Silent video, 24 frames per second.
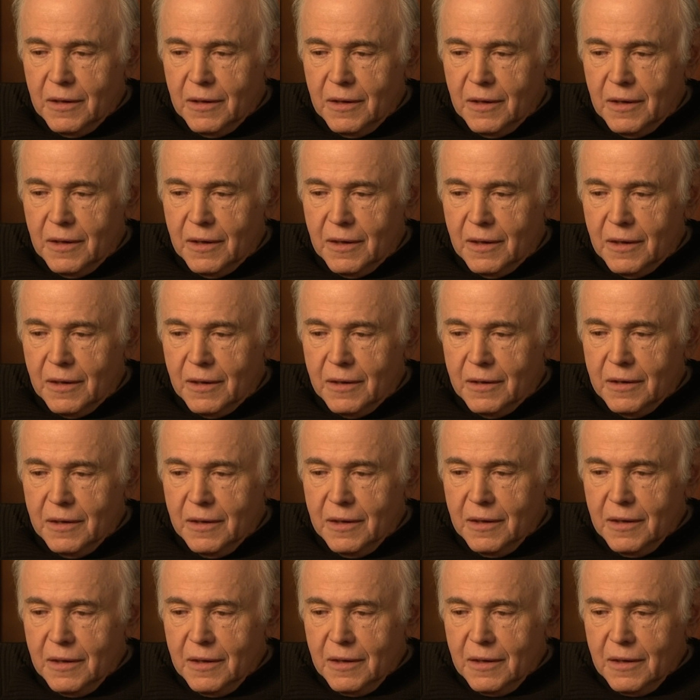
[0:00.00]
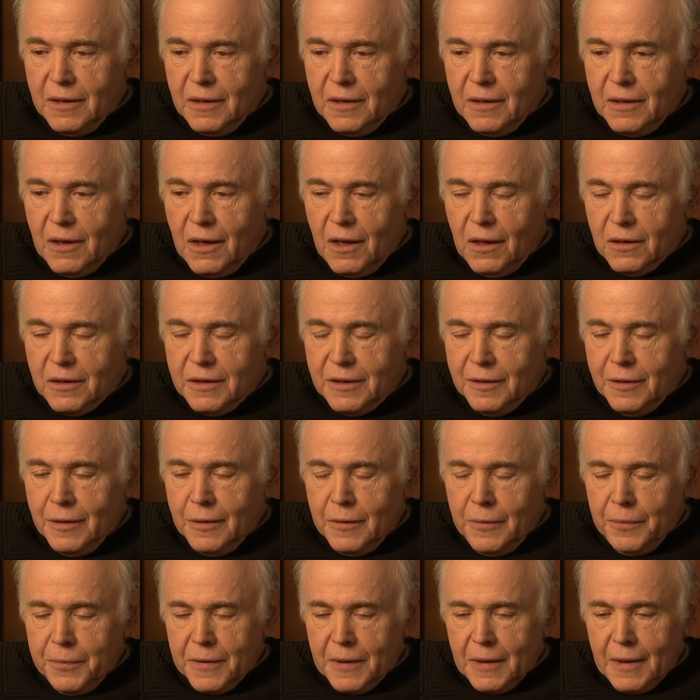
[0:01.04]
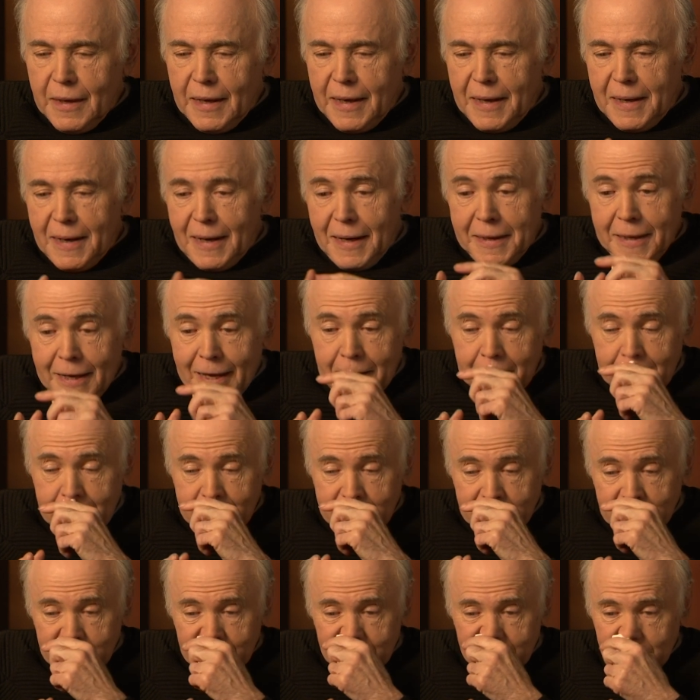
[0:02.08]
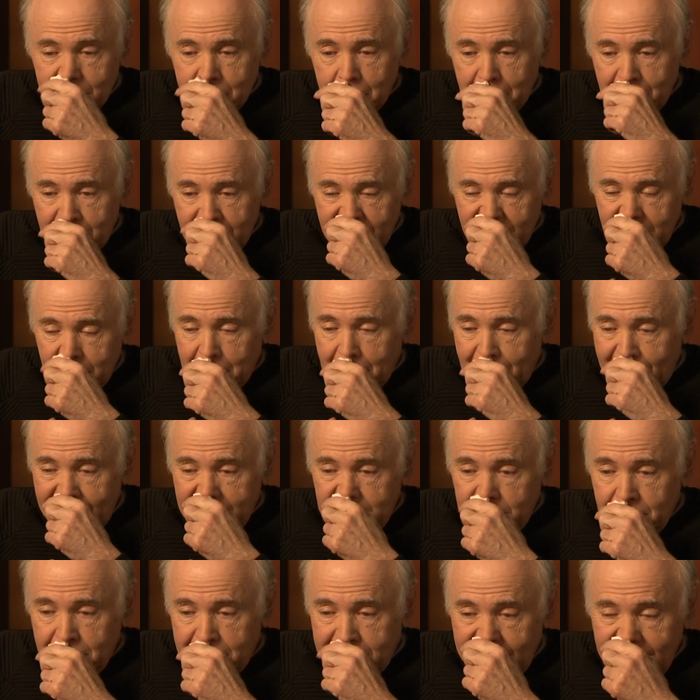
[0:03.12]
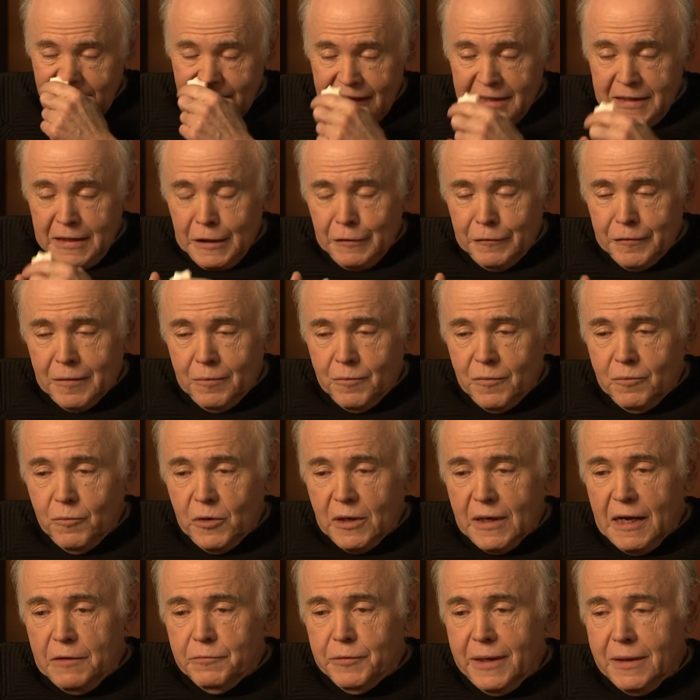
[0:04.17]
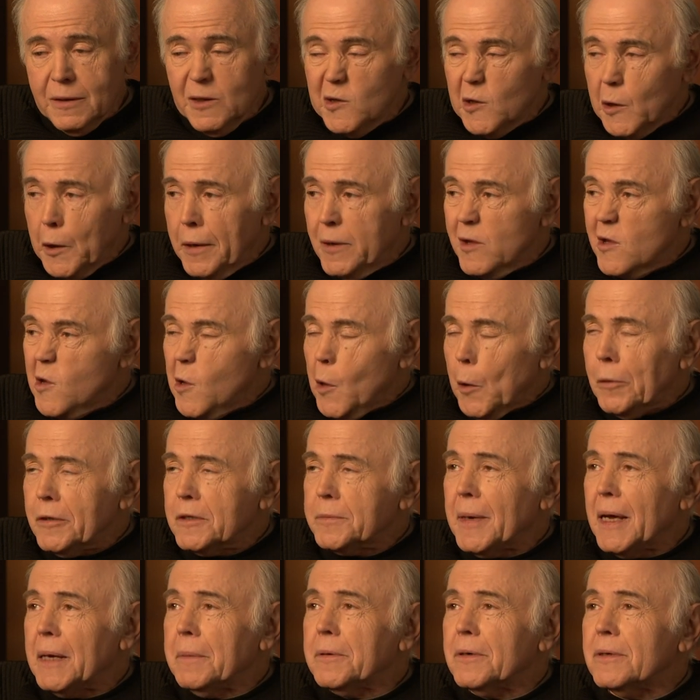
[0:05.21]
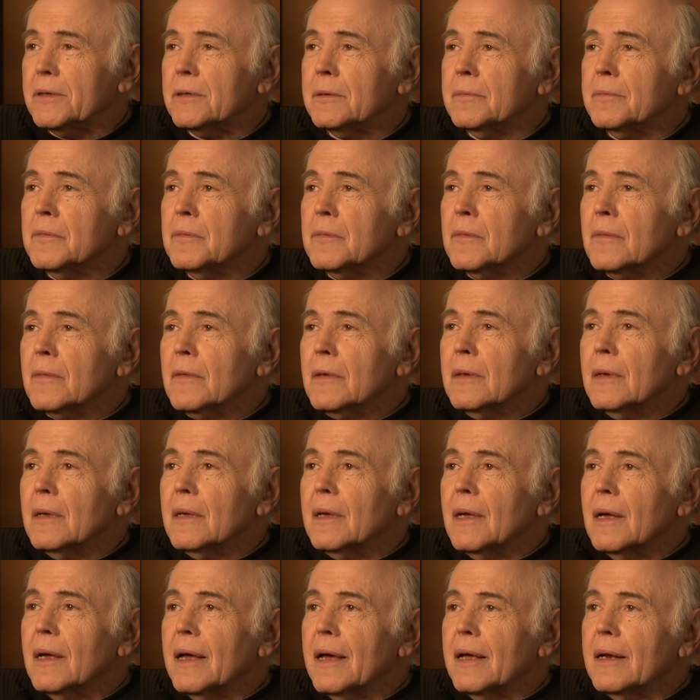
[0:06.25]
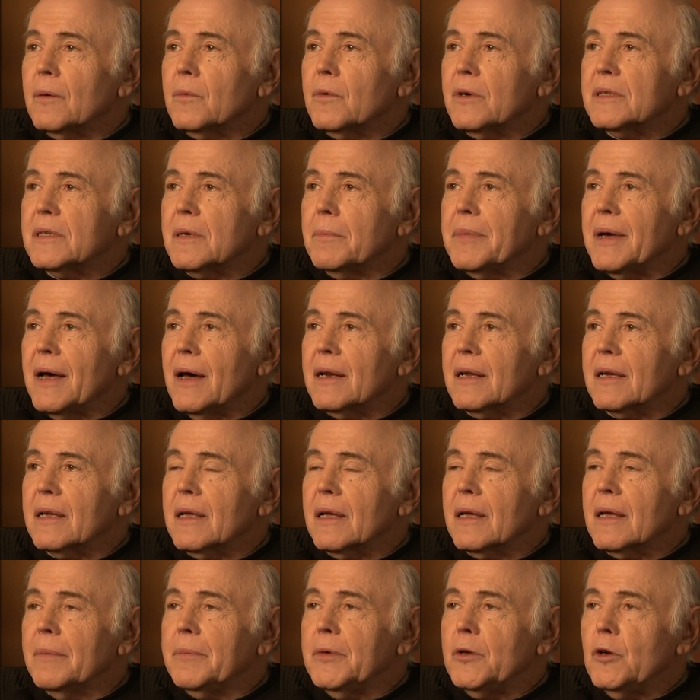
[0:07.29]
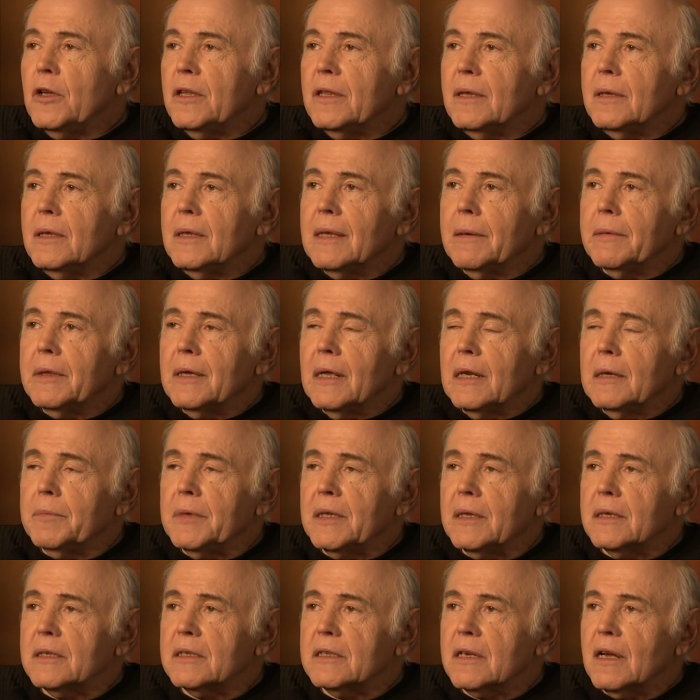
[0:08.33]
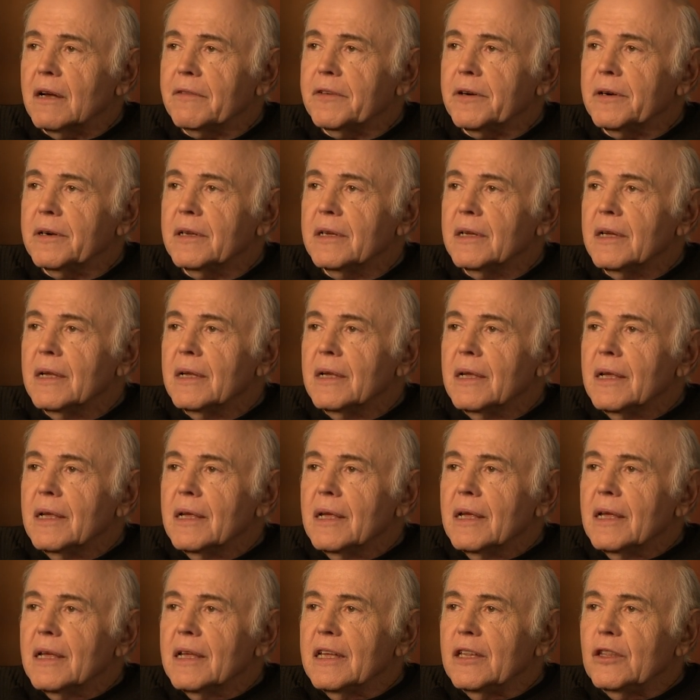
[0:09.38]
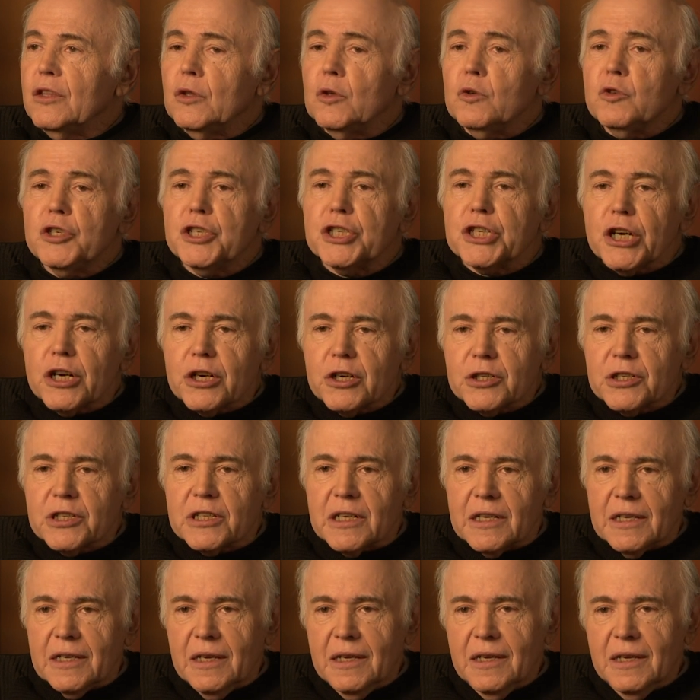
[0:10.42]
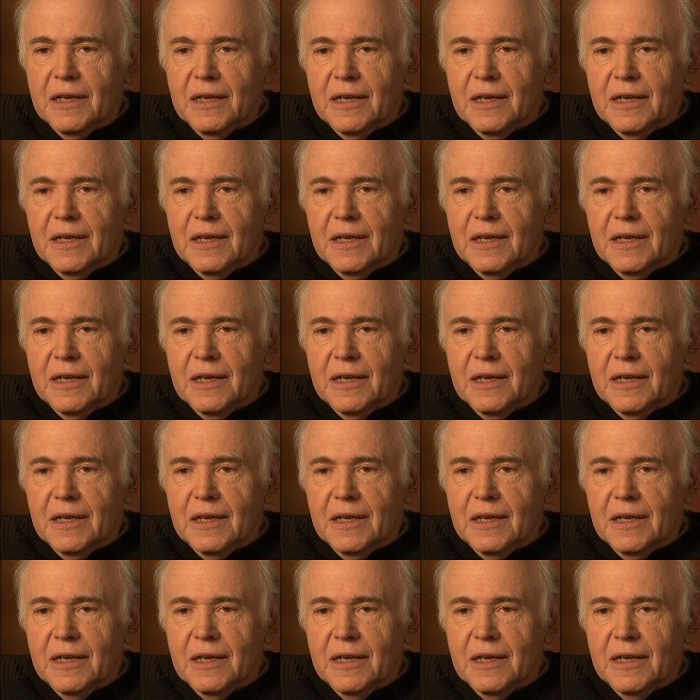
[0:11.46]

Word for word: uh, Hulk, and again, I took the idea from what I'd read in, in the newspapers, and it was about a community that had been discovered in New Jersey